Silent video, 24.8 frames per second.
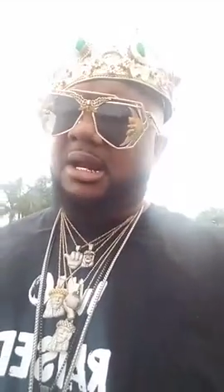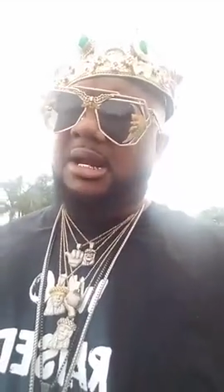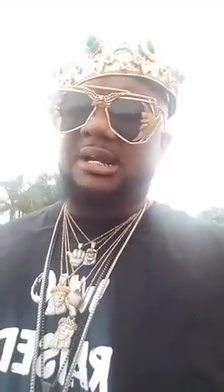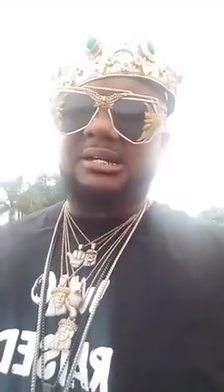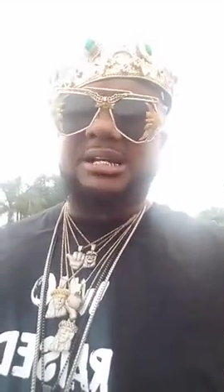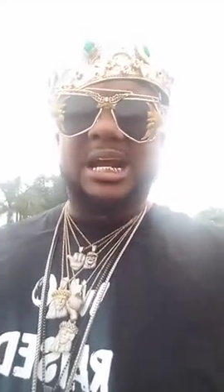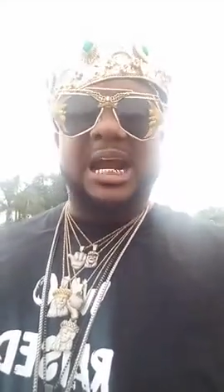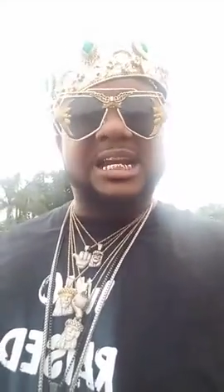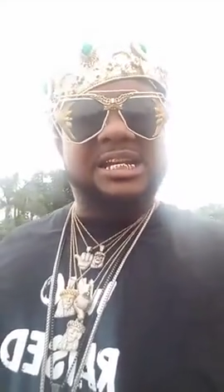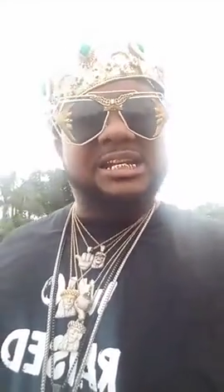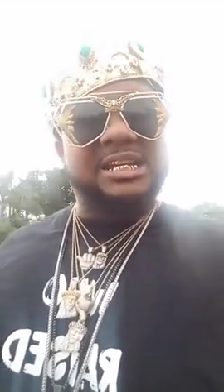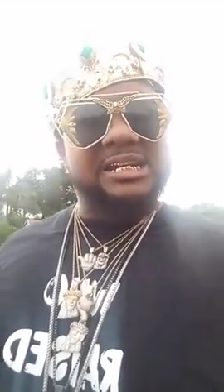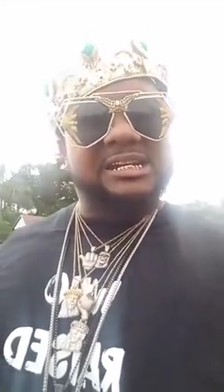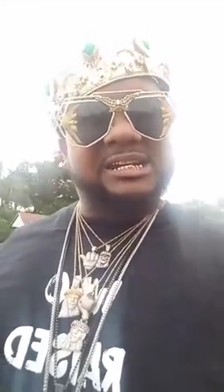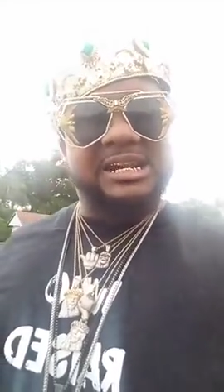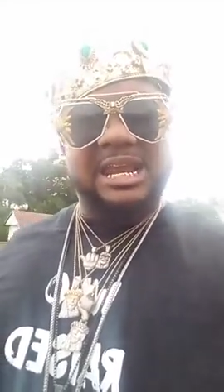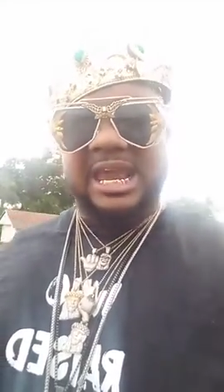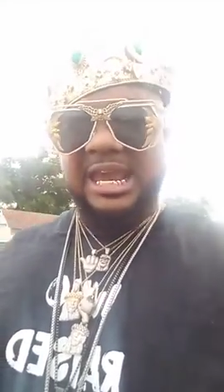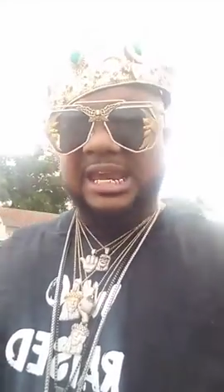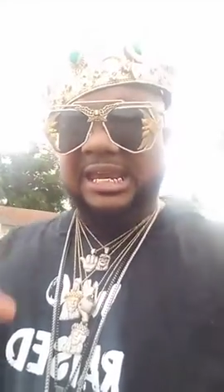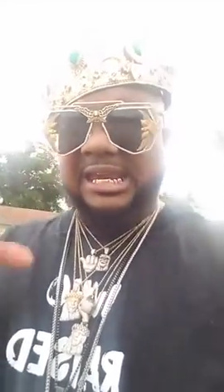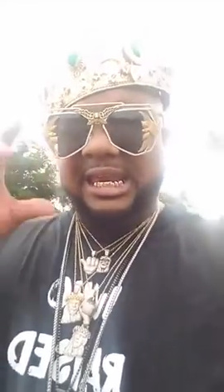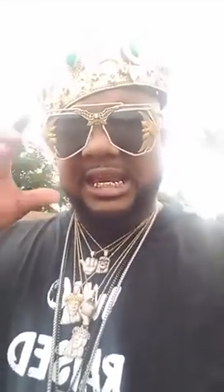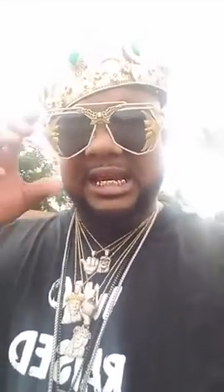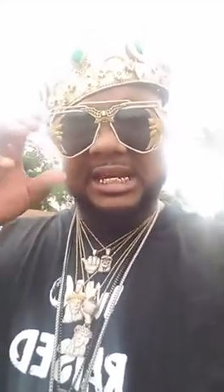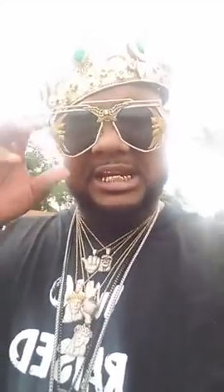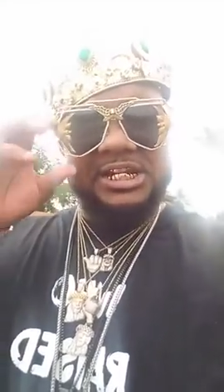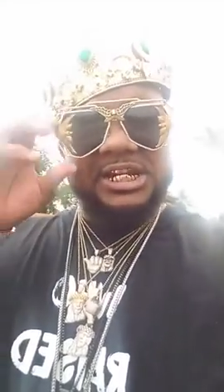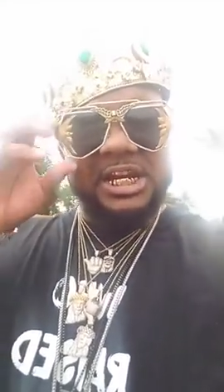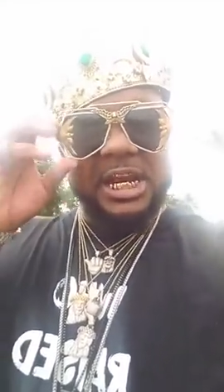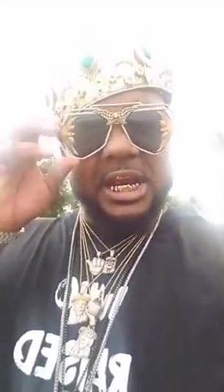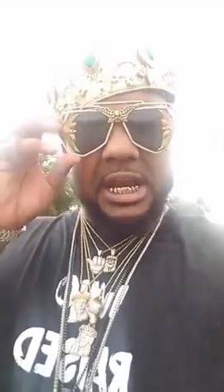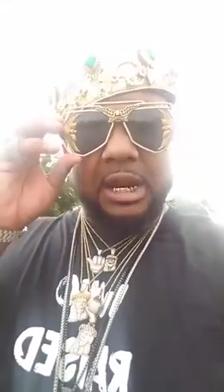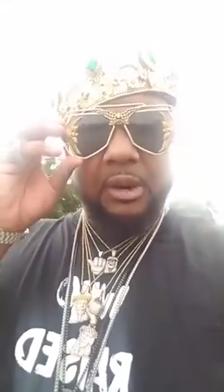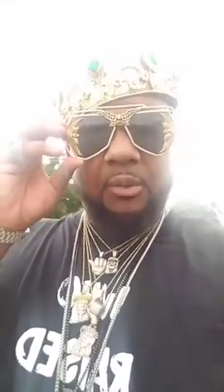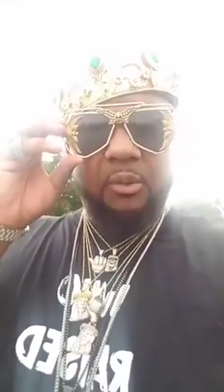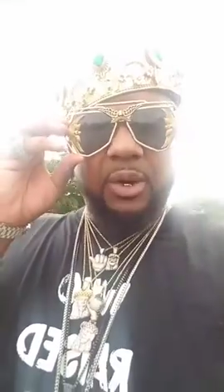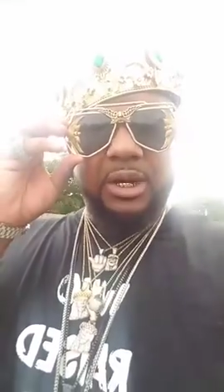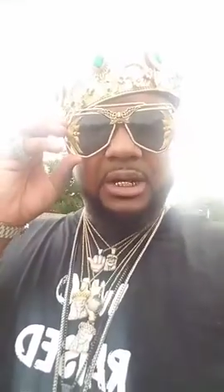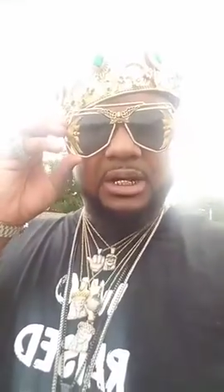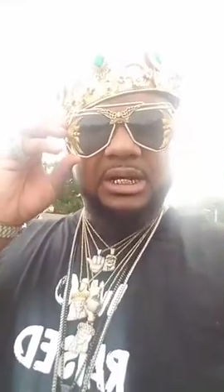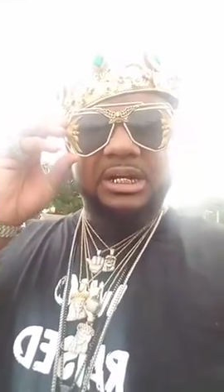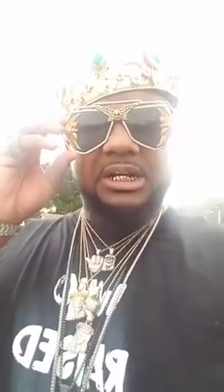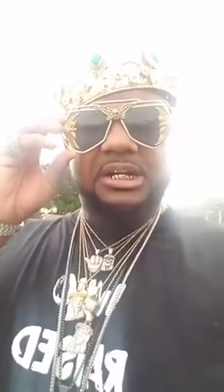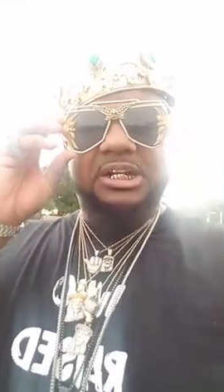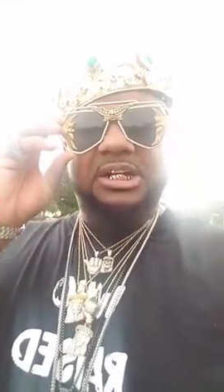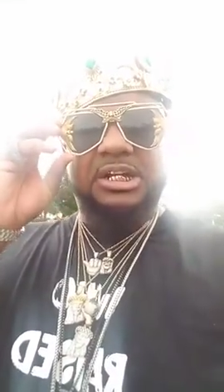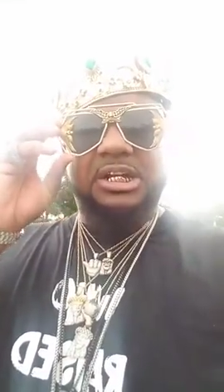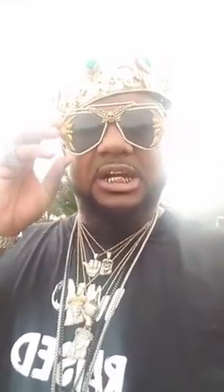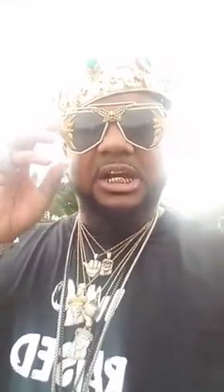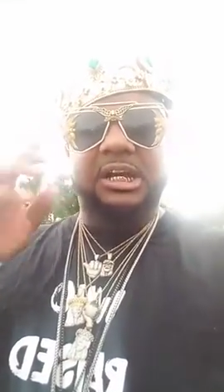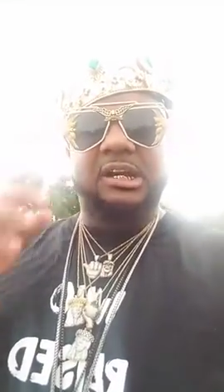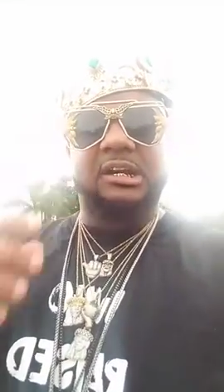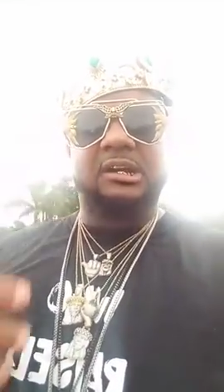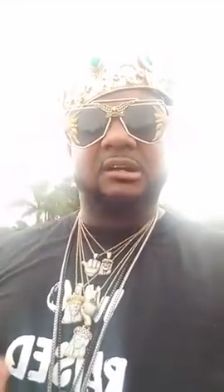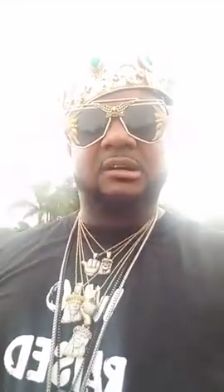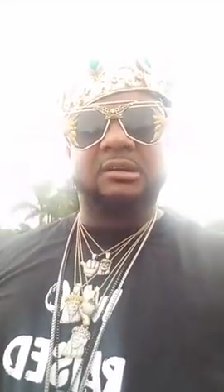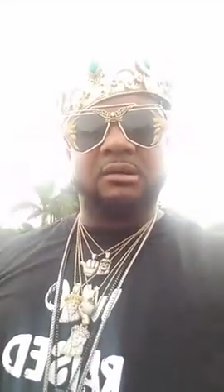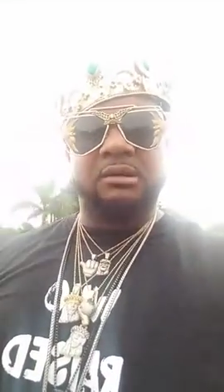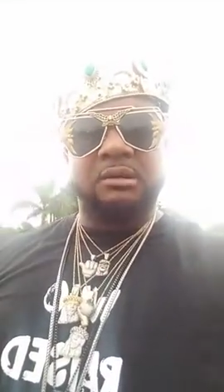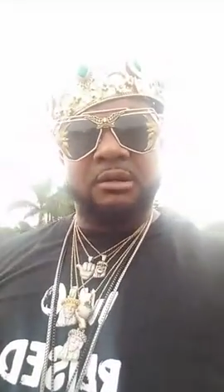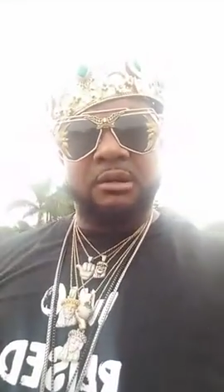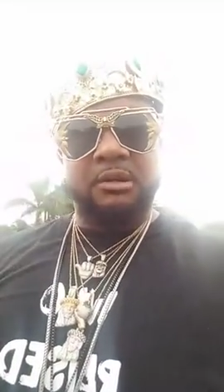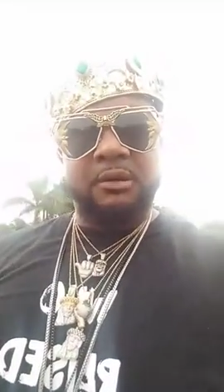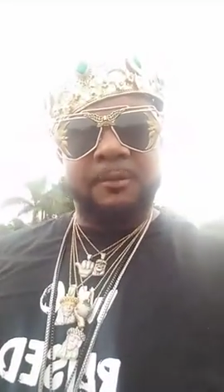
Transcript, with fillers: because I just can't get jiggy with this shit.